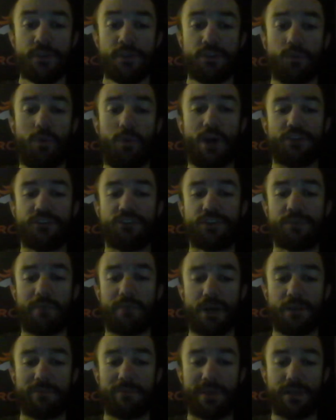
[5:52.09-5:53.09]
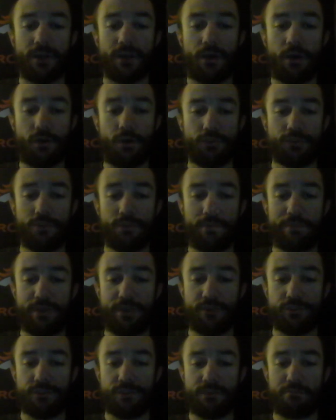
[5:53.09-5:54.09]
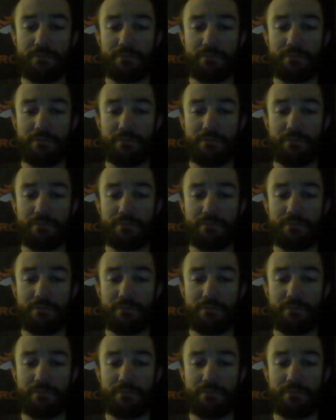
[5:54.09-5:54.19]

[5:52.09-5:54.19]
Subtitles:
The Washington Monument also appears in